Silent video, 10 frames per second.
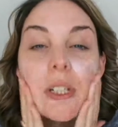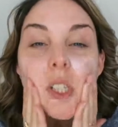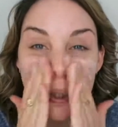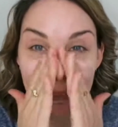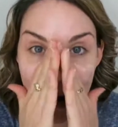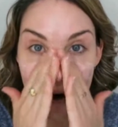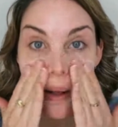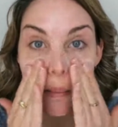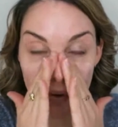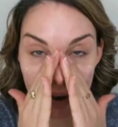so you can buy it
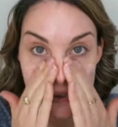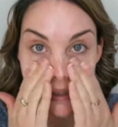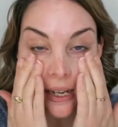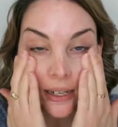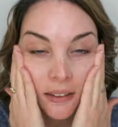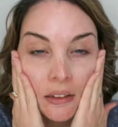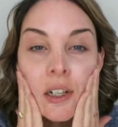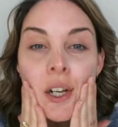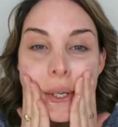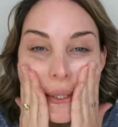at Priceline.
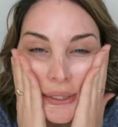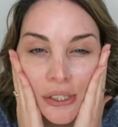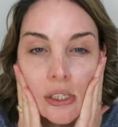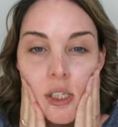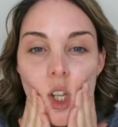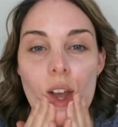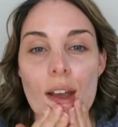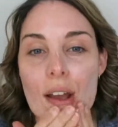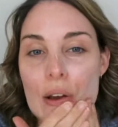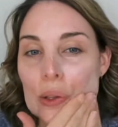It's just
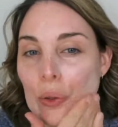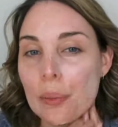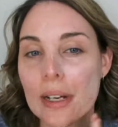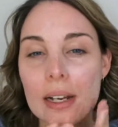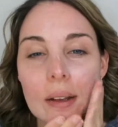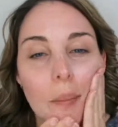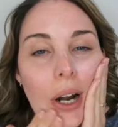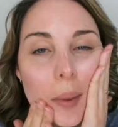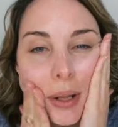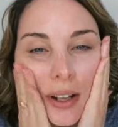the illuminating
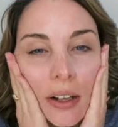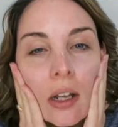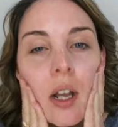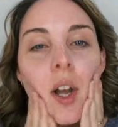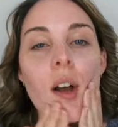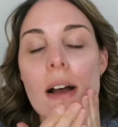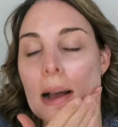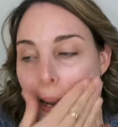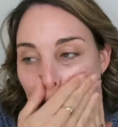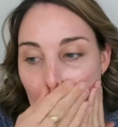primer.
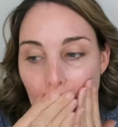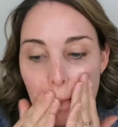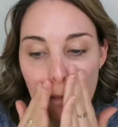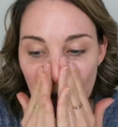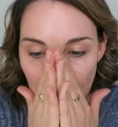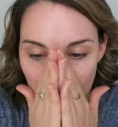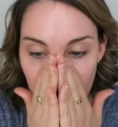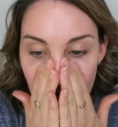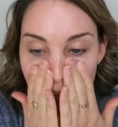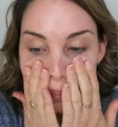
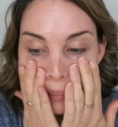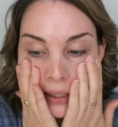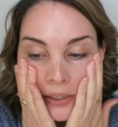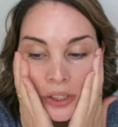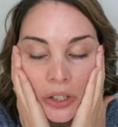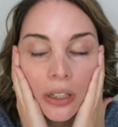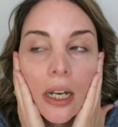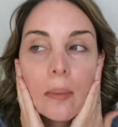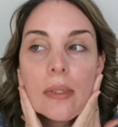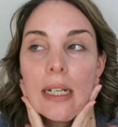Mine's actually
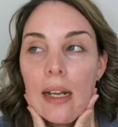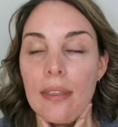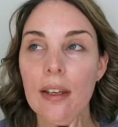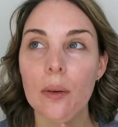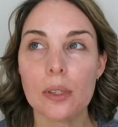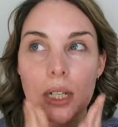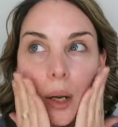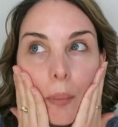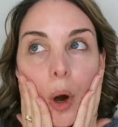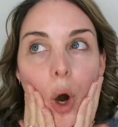empty. I think it was like
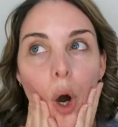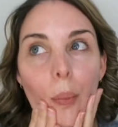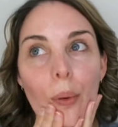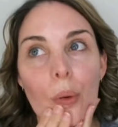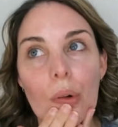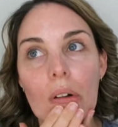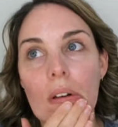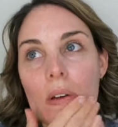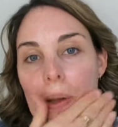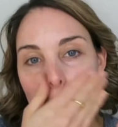a purple
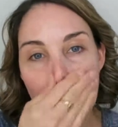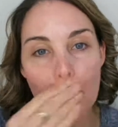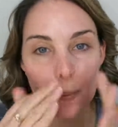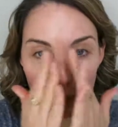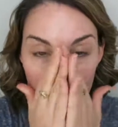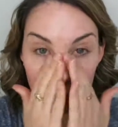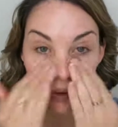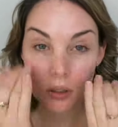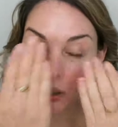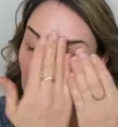
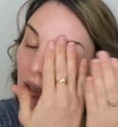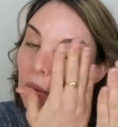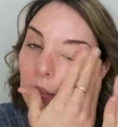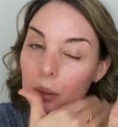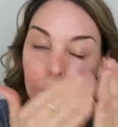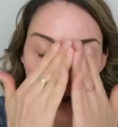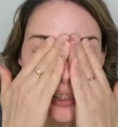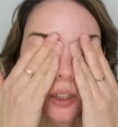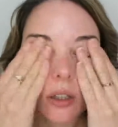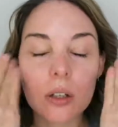bottle, but it was just an